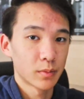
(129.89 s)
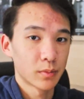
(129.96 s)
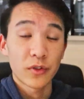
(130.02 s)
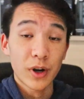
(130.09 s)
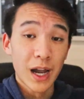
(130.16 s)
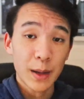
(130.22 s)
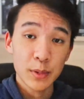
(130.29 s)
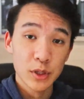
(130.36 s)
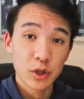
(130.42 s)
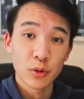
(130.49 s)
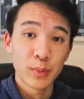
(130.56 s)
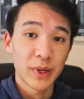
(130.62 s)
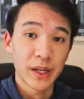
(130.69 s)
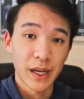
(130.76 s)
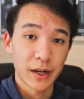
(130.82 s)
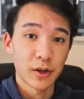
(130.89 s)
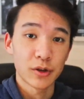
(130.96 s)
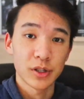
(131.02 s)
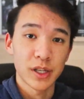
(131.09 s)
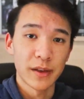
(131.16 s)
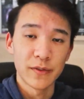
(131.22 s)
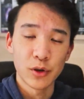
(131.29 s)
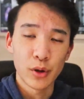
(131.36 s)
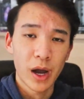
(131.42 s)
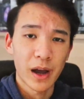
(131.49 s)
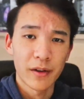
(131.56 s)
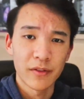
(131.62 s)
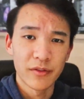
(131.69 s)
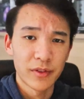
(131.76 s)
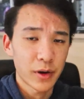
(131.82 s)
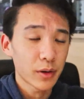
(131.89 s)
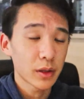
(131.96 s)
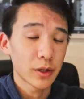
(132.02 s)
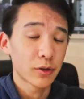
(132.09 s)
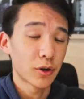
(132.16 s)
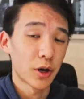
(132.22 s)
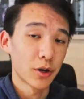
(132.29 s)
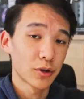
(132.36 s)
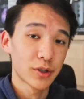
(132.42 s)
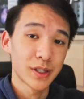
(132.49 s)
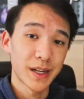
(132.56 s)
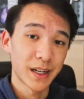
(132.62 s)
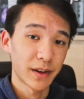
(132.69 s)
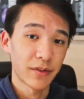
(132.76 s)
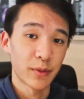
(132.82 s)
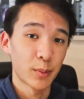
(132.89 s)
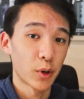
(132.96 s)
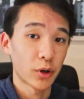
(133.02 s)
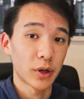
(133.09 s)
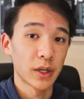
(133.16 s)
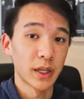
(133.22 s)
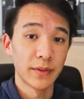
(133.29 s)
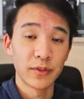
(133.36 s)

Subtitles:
For absolute beginners, if you have very little understanding of the market,